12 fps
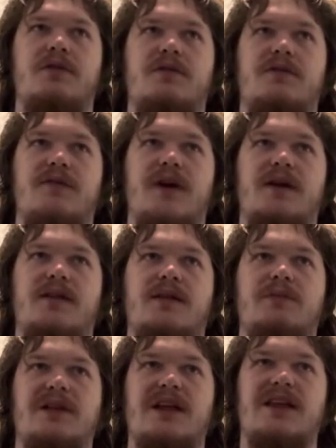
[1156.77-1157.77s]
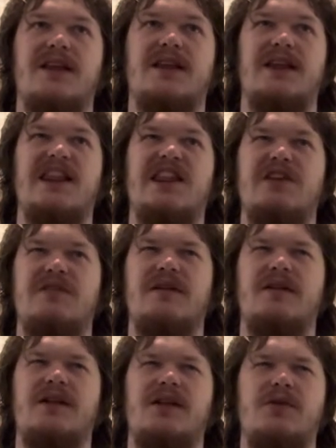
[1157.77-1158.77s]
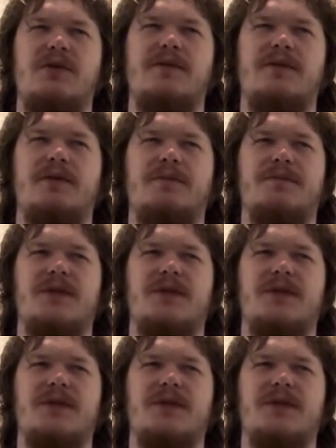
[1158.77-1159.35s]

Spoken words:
can find something that is theoretically useful,